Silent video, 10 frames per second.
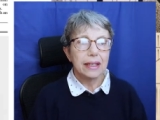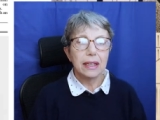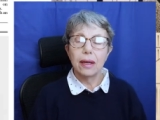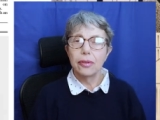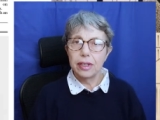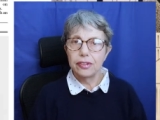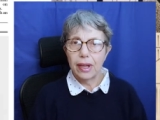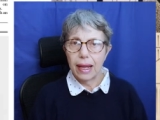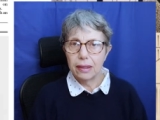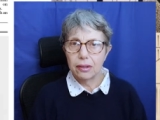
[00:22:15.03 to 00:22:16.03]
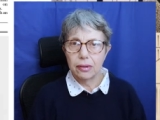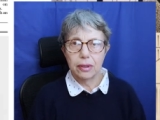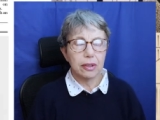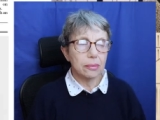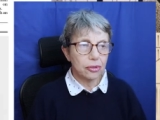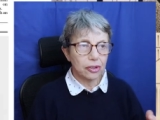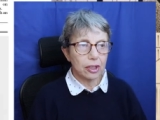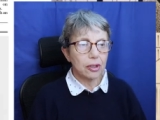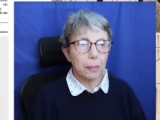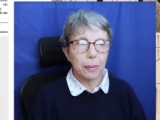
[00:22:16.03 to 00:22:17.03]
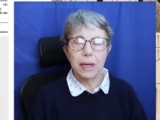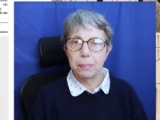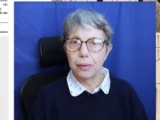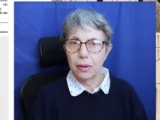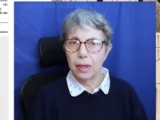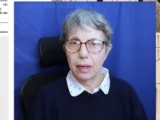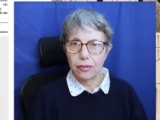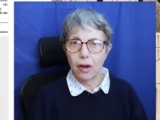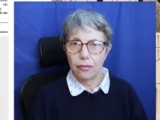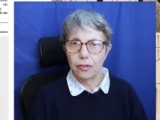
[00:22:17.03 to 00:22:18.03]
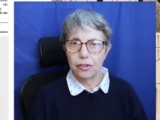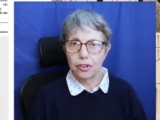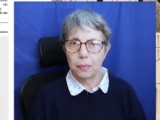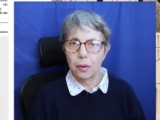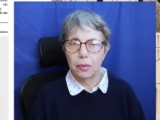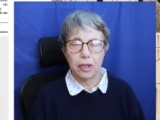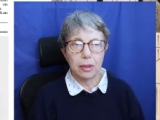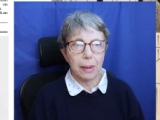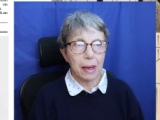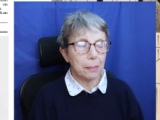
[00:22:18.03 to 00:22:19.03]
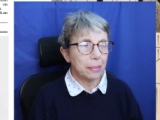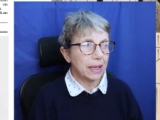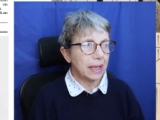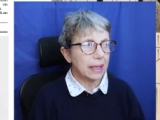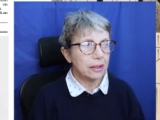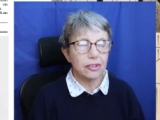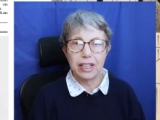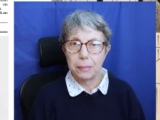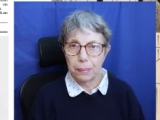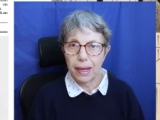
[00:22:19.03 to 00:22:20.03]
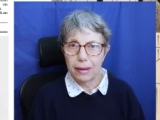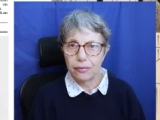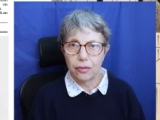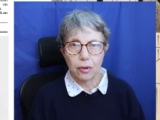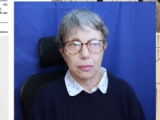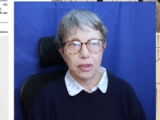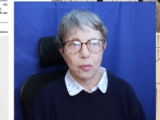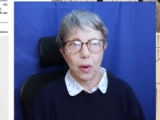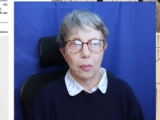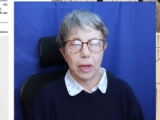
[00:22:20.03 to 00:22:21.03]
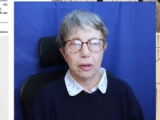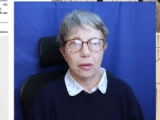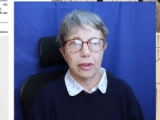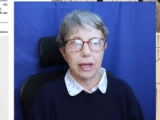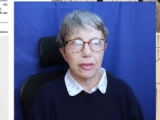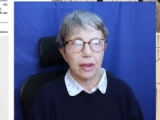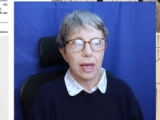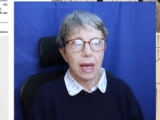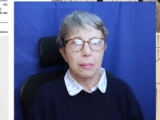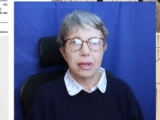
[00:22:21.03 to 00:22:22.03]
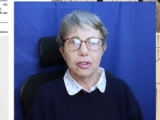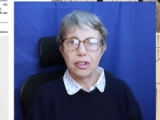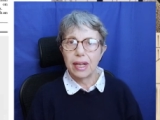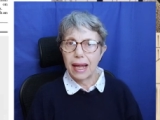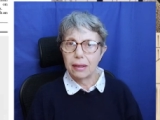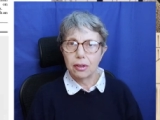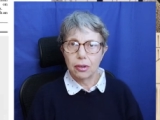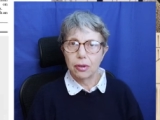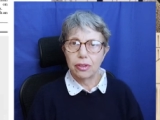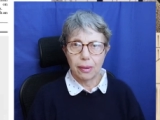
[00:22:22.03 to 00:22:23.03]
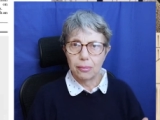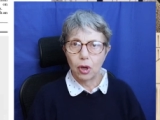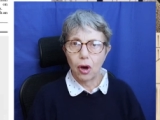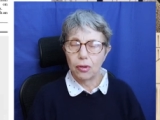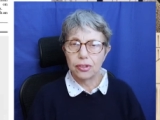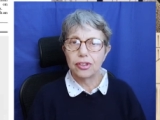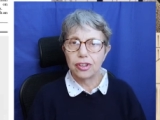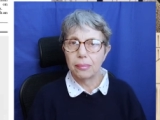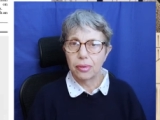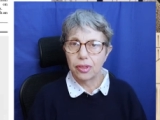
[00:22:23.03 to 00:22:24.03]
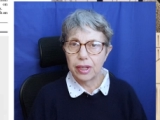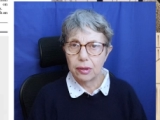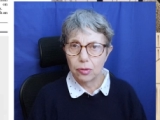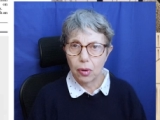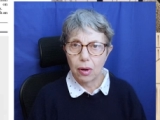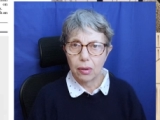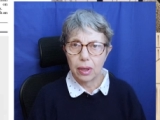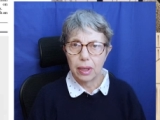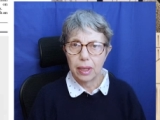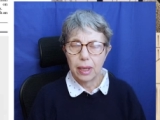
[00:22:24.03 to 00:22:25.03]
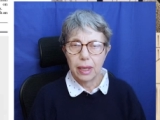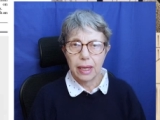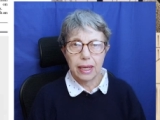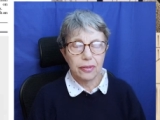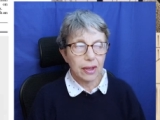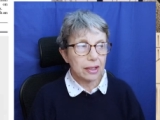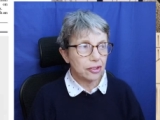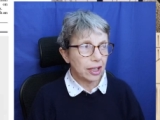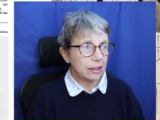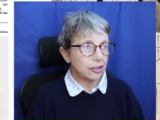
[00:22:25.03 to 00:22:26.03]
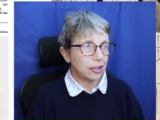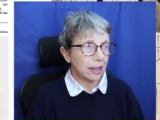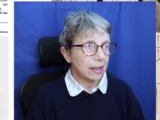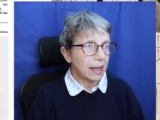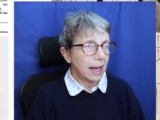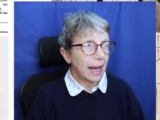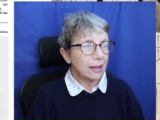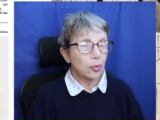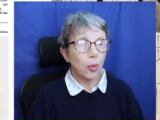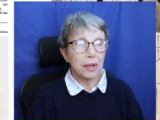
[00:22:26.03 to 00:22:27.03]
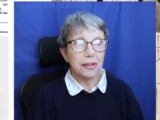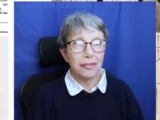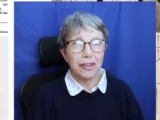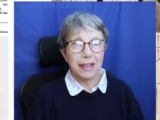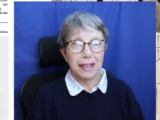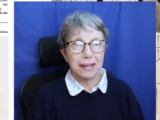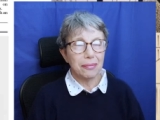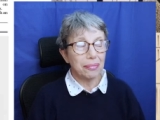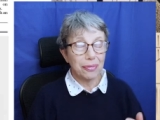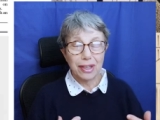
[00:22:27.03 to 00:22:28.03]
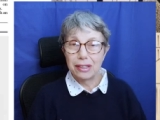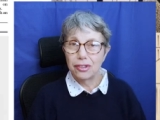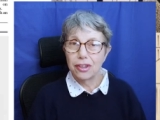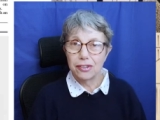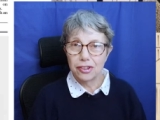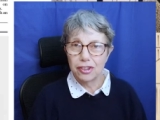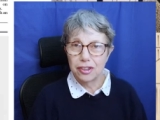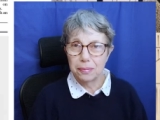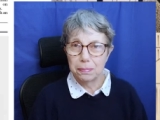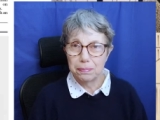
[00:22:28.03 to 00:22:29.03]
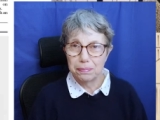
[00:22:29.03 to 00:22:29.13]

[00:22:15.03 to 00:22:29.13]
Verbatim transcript: you know, these algorithms, uh, uh, people have often spoken about being deplatformed in one way or the other because an algorithm got something wrong in their data. And one of the things that